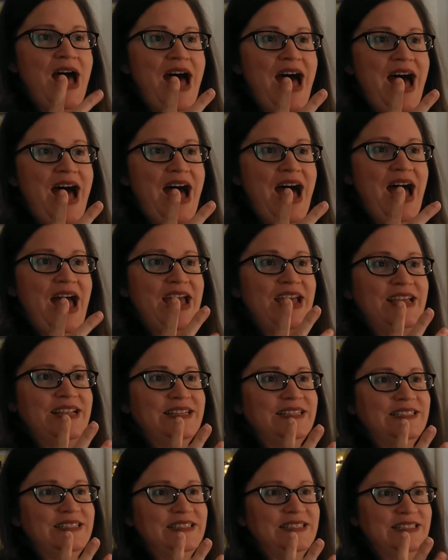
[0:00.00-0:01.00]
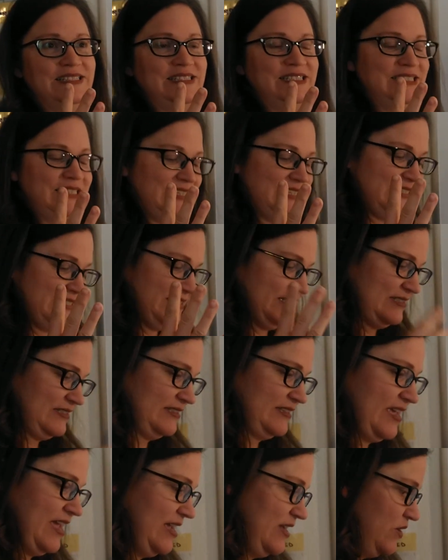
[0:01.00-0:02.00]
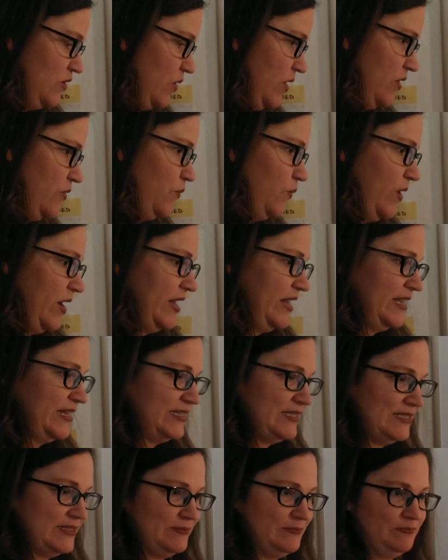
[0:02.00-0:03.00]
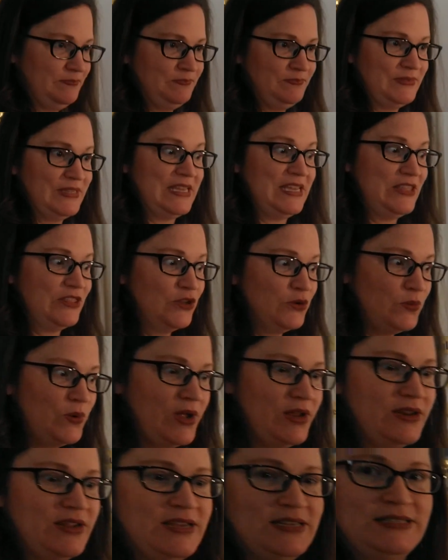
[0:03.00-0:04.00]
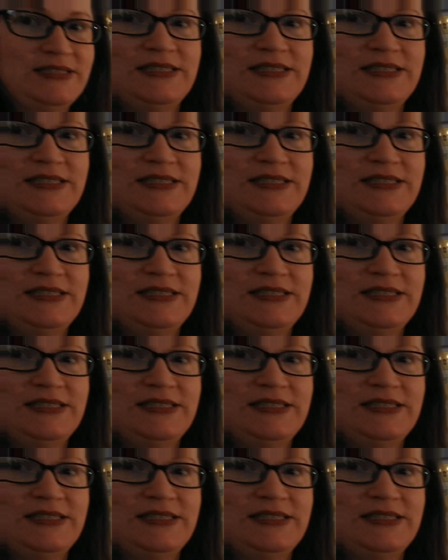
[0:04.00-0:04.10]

W-I-N-D. Okay, go ahead and write it. Either one, because